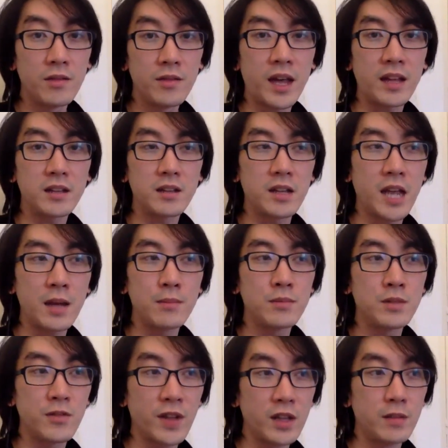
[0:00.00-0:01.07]
that
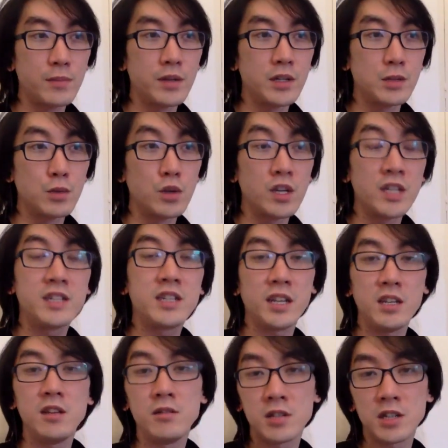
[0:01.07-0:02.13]
game developers will
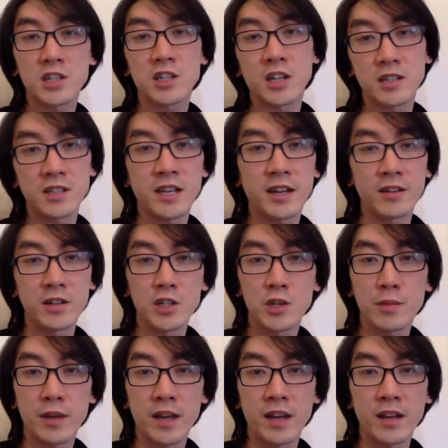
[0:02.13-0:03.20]
continue to shut down in
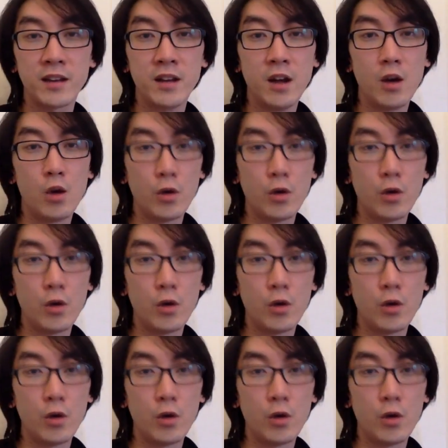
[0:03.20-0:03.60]
Japan,